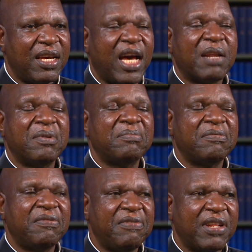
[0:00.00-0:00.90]
I remember
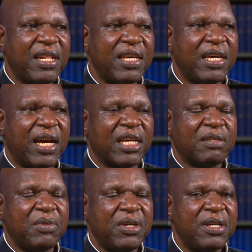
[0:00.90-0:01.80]
vividly he asked
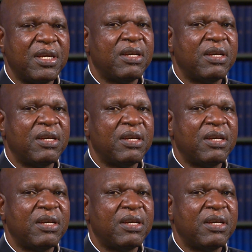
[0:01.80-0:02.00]
me,